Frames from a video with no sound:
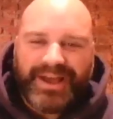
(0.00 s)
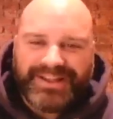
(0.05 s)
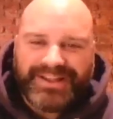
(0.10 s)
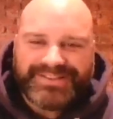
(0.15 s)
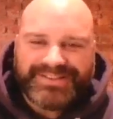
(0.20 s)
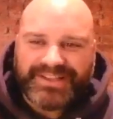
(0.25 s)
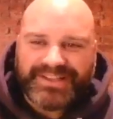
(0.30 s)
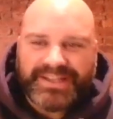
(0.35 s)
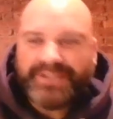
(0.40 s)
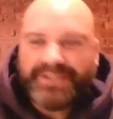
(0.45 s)

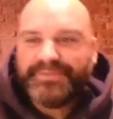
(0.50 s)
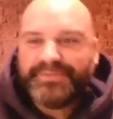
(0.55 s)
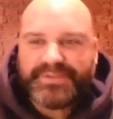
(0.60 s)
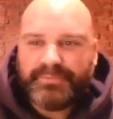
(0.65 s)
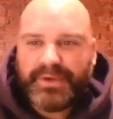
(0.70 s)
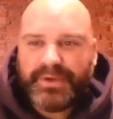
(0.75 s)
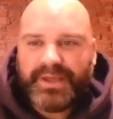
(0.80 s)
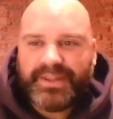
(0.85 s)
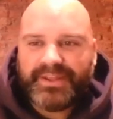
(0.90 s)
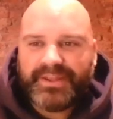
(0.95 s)
to live
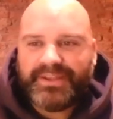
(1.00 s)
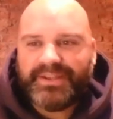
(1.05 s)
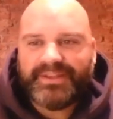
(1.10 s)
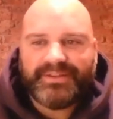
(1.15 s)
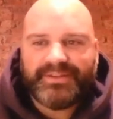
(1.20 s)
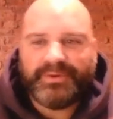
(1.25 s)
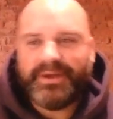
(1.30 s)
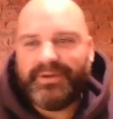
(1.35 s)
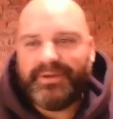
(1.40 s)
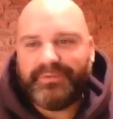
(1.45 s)
somewhere that
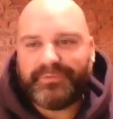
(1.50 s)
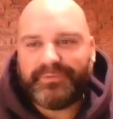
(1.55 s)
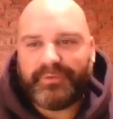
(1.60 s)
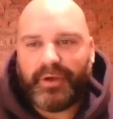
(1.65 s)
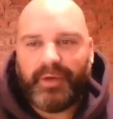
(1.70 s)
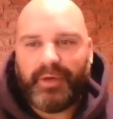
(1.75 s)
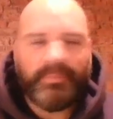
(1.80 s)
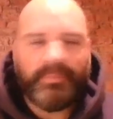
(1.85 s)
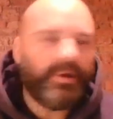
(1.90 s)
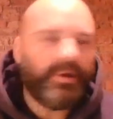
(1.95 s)
you weren't
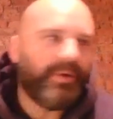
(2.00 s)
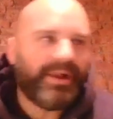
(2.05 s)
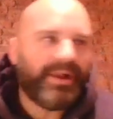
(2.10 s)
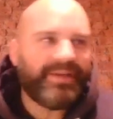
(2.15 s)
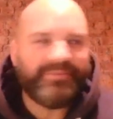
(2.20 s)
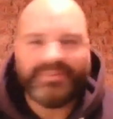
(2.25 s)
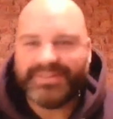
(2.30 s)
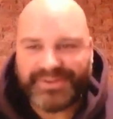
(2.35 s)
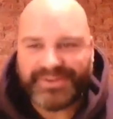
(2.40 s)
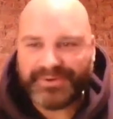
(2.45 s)
from or
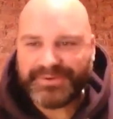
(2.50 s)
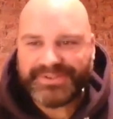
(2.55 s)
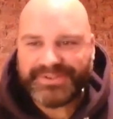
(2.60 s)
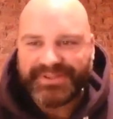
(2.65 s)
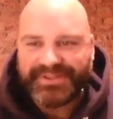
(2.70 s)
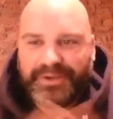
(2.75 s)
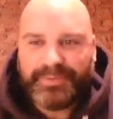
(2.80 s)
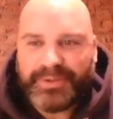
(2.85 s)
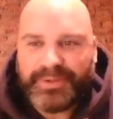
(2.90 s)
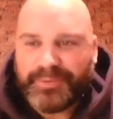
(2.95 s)
whatever, there's always
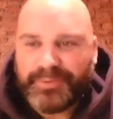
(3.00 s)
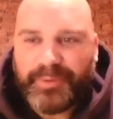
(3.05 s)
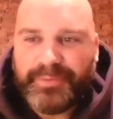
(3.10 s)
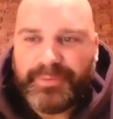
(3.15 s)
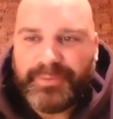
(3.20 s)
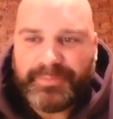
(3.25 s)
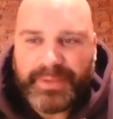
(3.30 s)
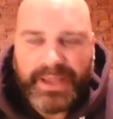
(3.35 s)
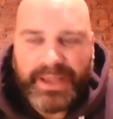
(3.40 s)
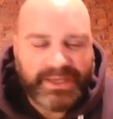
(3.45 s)
normally a
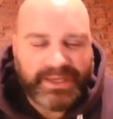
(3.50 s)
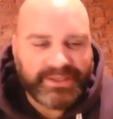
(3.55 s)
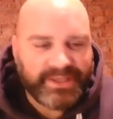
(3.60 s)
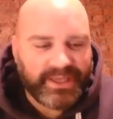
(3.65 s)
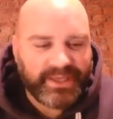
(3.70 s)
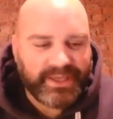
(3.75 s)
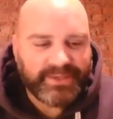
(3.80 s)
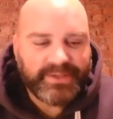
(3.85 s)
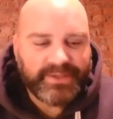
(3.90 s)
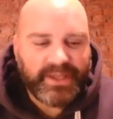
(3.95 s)
woman behind
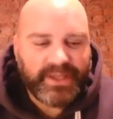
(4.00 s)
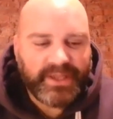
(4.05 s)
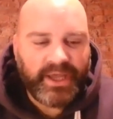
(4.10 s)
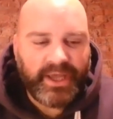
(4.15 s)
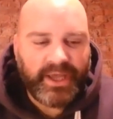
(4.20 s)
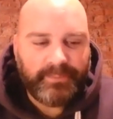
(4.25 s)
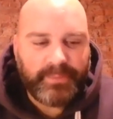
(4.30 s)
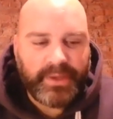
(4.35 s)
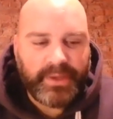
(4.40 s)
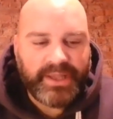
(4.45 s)
it.
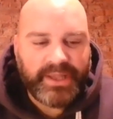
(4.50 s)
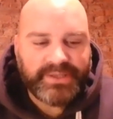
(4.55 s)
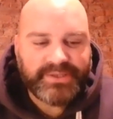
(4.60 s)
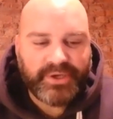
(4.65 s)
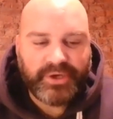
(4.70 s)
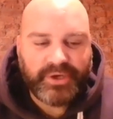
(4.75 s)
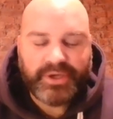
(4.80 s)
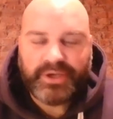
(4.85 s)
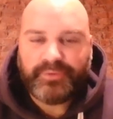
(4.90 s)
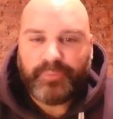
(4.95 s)
And then
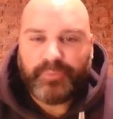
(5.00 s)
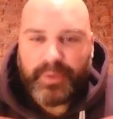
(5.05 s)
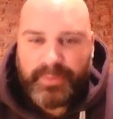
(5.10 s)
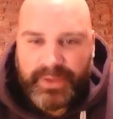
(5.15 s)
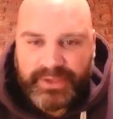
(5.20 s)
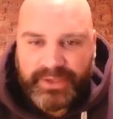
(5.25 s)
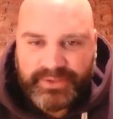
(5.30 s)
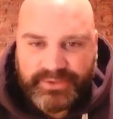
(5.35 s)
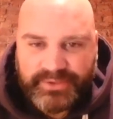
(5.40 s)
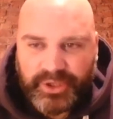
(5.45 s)
talking of
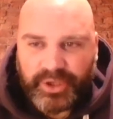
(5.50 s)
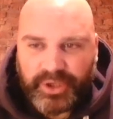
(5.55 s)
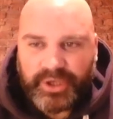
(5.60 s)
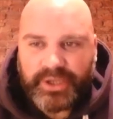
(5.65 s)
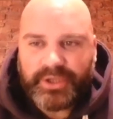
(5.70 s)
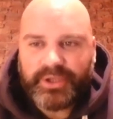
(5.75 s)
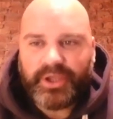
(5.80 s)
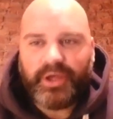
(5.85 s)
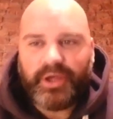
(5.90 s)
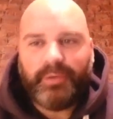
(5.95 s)
women, your
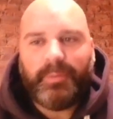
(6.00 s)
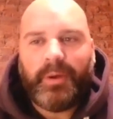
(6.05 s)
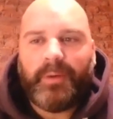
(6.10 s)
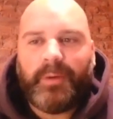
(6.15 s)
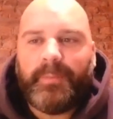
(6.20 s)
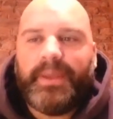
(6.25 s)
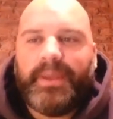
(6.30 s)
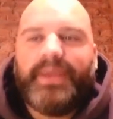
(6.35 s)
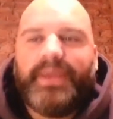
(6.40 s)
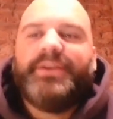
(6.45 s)
little girl
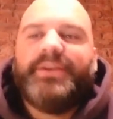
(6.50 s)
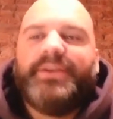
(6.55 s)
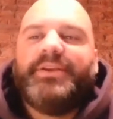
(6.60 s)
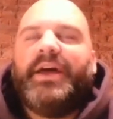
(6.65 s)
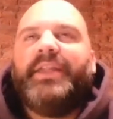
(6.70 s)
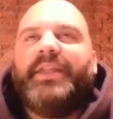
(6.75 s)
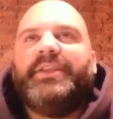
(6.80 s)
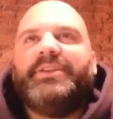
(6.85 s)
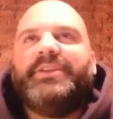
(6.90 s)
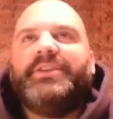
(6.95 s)
Poppy,
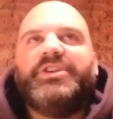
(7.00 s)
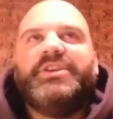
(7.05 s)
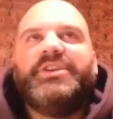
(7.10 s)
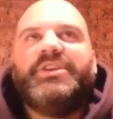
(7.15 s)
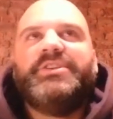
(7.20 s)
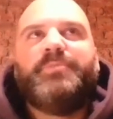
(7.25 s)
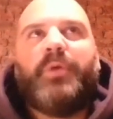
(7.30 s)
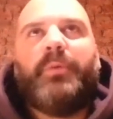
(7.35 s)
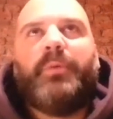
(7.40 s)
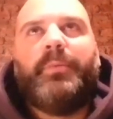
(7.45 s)
I think
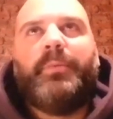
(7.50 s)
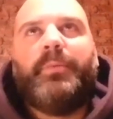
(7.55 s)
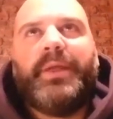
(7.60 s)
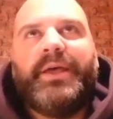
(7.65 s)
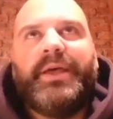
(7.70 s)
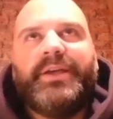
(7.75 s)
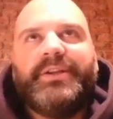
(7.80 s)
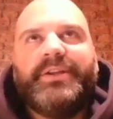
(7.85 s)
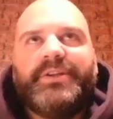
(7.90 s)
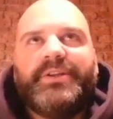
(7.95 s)
she's
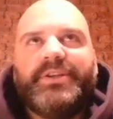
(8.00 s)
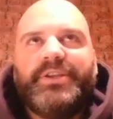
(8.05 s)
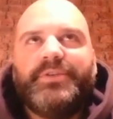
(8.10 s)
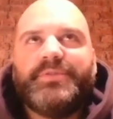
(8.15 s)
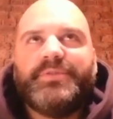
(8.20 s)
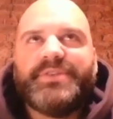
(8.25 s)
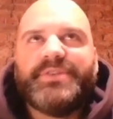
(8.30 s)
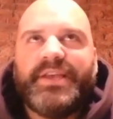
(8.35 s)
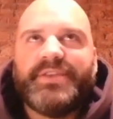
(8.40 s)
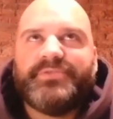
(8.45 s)
probably,
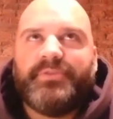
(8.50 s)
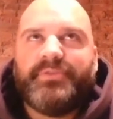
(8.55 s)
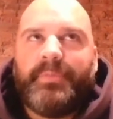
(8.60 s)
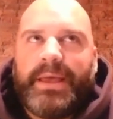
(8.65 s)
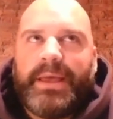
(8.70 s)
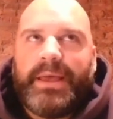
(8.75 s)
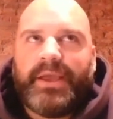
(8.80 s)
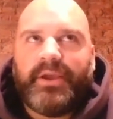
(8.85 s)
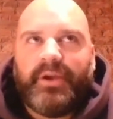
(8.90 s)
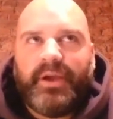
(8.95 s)
you say it's
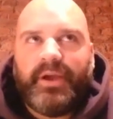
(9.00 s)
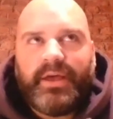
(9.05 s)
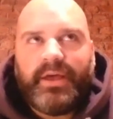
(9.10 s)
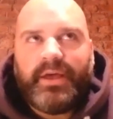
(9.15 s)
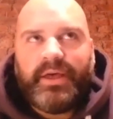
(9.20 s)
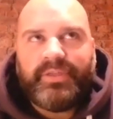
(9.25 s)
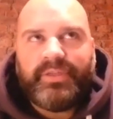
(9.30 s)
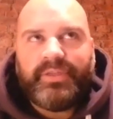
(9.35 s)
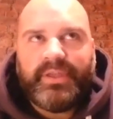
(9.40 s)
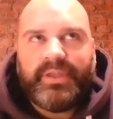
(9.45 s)
Rebecca,
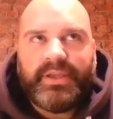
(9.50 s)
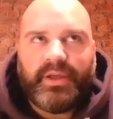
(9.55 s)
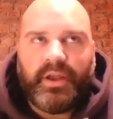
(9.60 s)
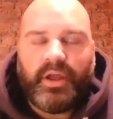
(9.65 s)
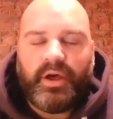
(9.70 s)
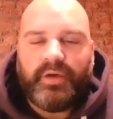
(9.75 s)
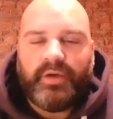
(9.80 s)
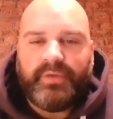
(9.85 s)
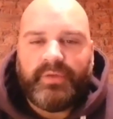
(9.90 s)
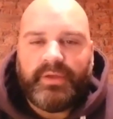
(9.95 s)
I think a
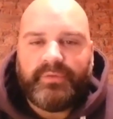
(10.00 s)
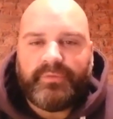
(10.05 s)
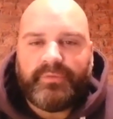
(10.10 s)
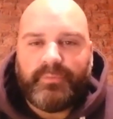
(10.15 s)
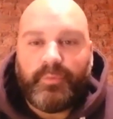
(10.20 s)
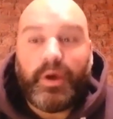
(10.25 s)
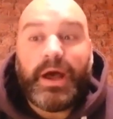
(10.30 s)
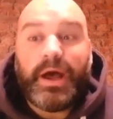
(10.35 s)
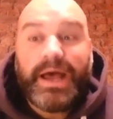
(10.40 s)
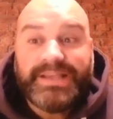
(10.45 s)
lot of it
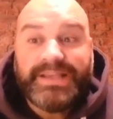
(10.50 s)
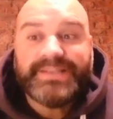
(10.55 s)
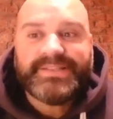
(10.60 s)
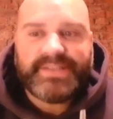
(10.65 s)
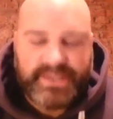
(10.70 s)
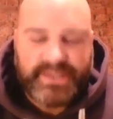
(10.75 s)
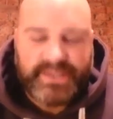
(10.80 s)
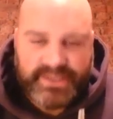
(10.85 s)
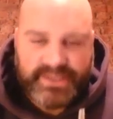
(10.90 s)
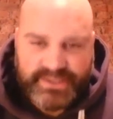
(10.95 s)
from what I
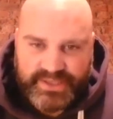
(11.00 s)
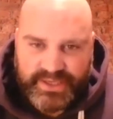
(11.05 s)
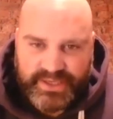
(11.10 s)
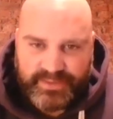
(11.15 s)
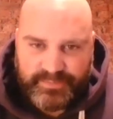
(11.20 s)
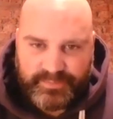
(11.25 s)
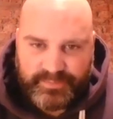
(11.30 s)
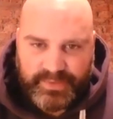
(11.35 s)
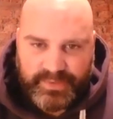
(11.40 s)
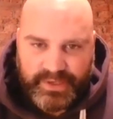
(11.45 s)
see is
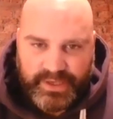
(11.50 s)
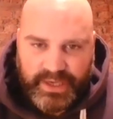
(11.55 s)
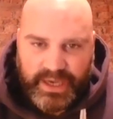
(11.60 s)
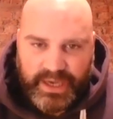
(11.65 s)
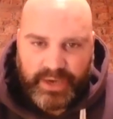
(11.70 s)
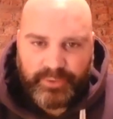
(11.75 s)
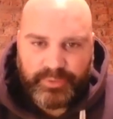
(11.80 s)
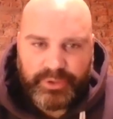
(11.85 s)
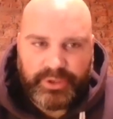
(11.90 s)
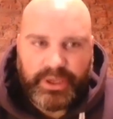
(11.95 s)

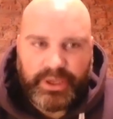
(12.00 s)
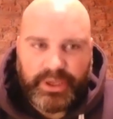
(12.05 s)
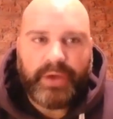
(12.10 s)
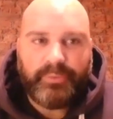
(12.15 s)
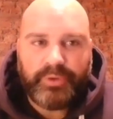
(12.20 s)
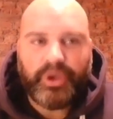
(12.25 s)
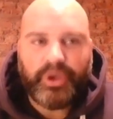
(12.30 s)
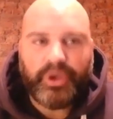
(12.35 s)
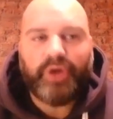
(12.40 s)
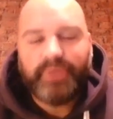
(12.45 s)
how
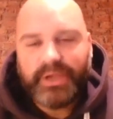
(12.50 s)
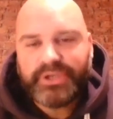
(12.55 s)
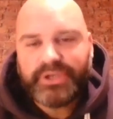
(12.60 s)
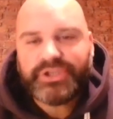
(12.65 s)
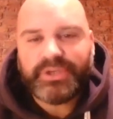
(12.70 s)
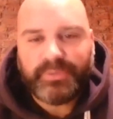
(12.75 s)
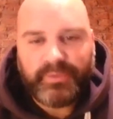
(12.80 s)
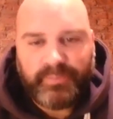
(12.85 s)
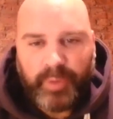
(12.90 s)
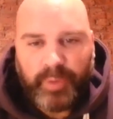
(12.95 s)
your
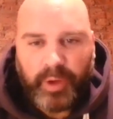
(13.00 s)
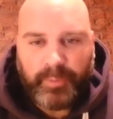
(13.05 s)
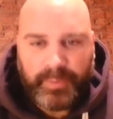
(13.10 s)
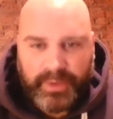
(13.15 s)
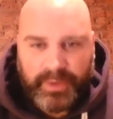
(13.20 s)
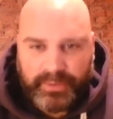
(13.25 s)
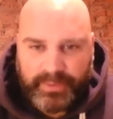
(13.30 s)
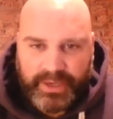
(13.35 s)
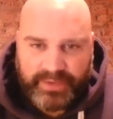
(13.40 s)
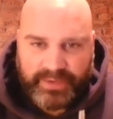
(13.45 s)
relationship with
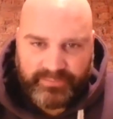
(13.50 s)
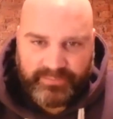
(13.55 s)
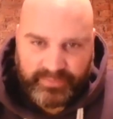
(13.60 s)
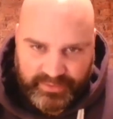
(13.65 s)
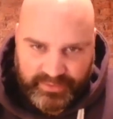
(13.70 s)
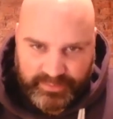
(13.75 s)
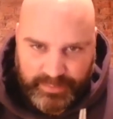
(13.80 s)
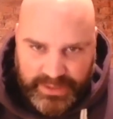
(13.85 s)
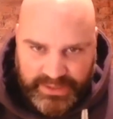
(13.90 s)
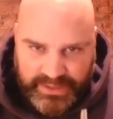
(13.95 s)
Poppy, I mean,
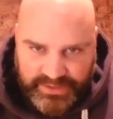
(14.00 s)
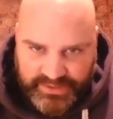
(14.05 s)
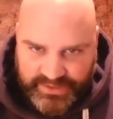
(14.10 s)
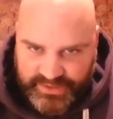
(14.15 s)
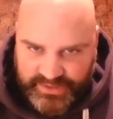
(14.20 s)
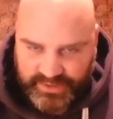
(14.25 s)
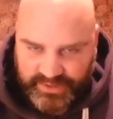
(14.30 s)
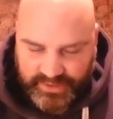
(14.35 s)
everything means